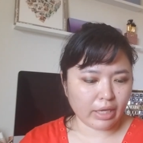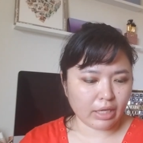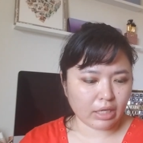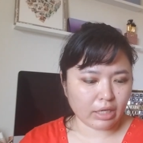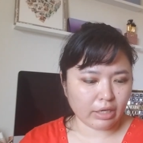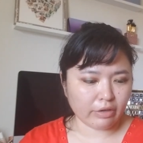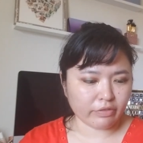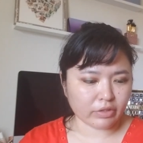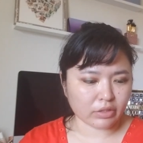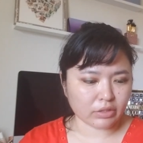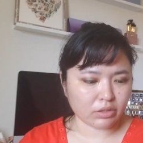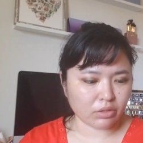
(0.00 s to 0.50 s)
It
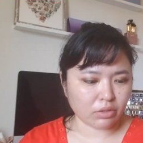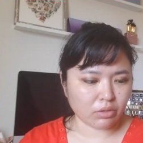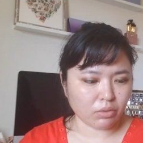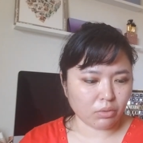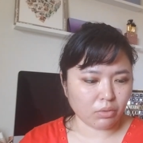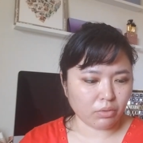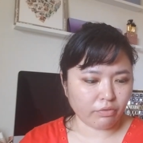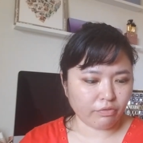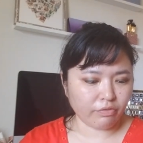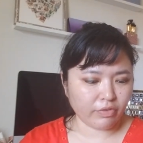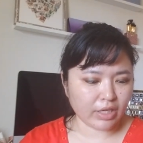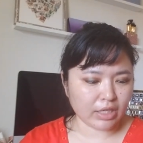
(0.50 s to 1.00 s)
covers the
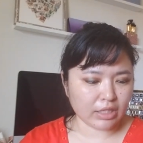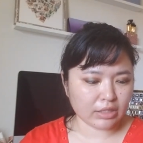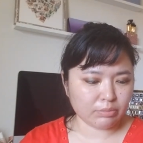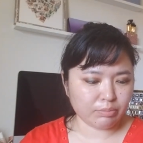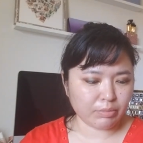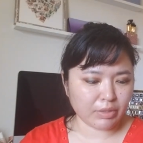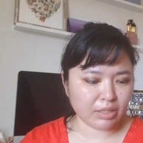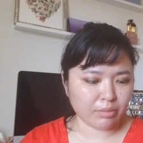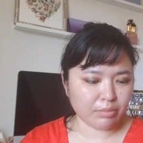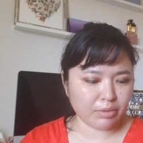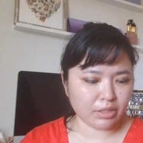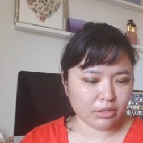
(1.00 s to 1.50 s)
whole face
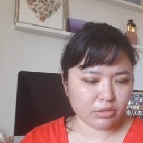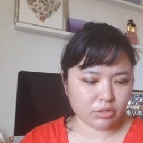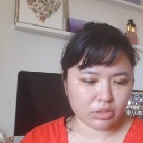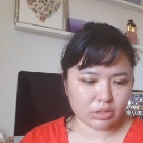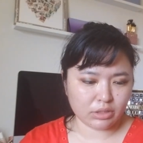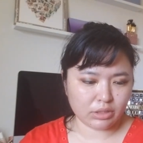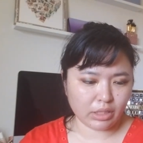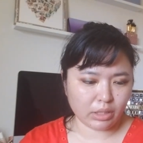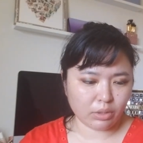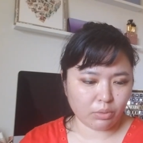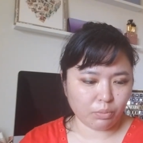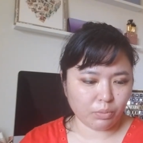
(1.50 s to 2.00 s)
maybe, and just
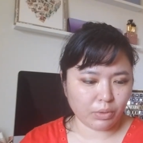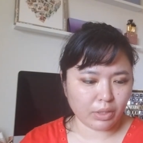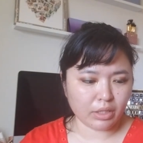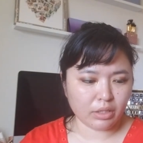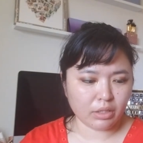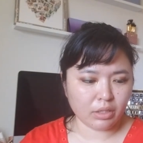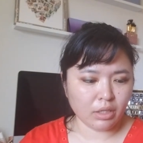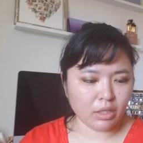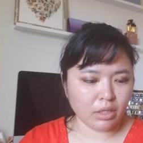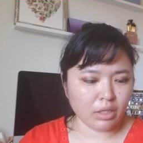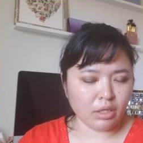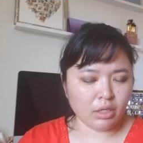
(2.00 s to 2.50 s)
like
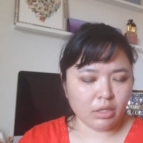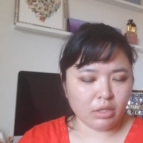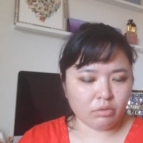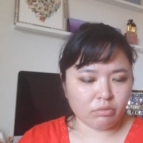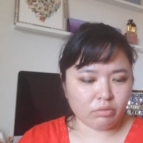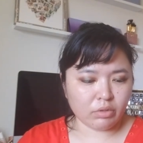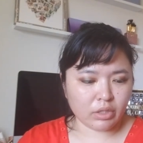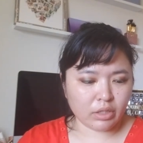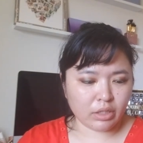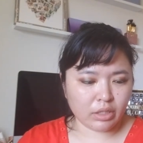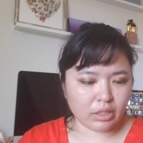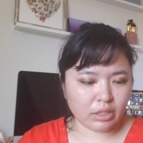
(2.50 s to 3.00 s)
one
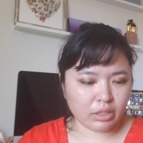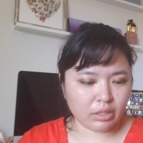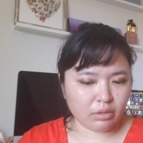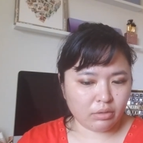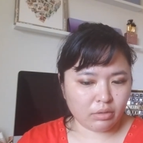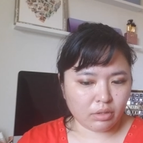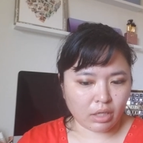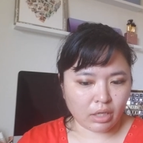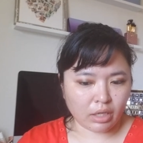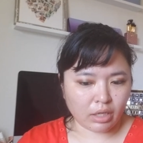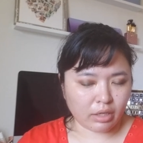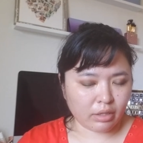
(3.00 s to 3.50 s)

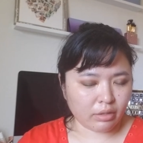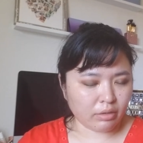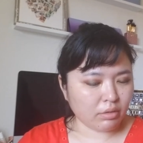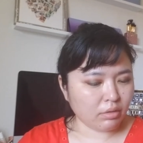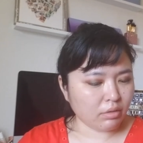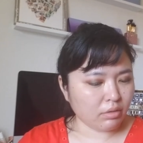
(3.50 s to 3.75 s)
really uh,